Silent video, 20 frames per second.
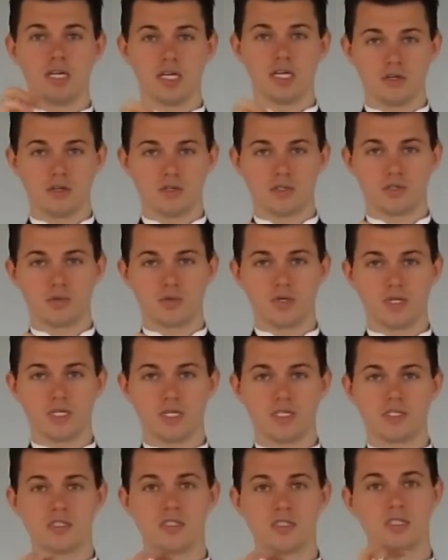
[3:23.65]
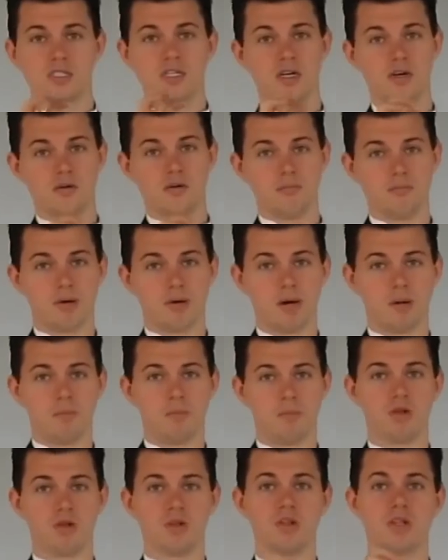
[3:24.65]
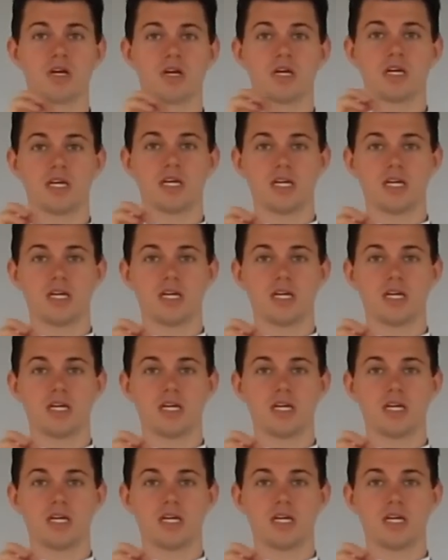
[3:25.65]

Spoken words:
ear twist, bubble,